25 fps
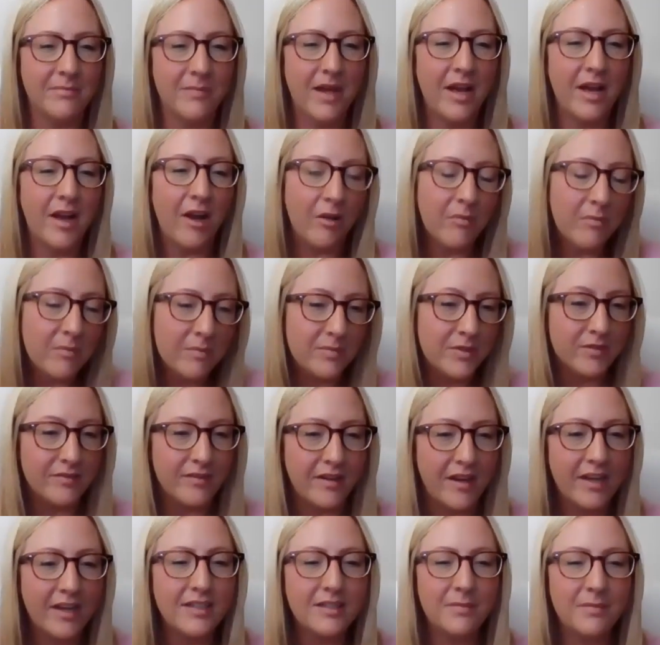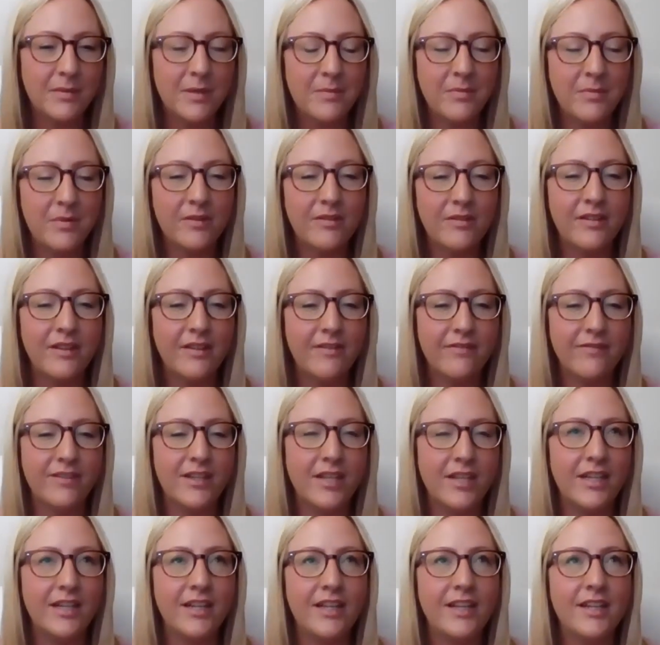help direct people if
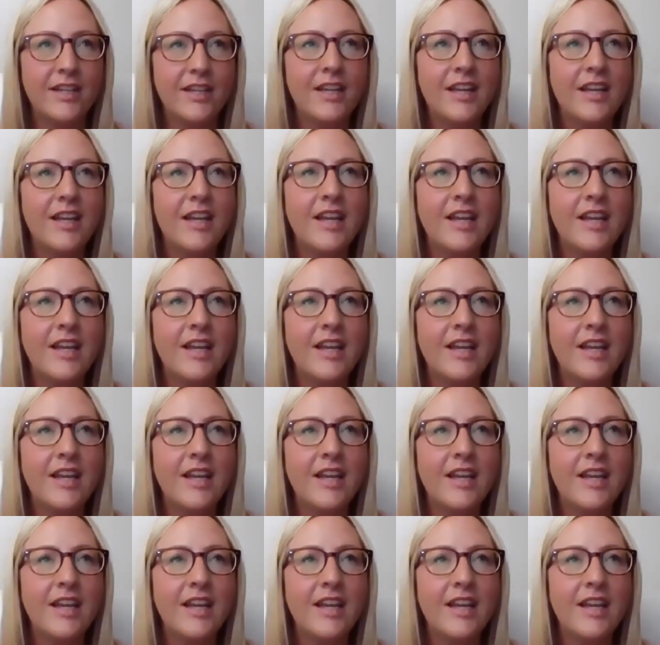needed.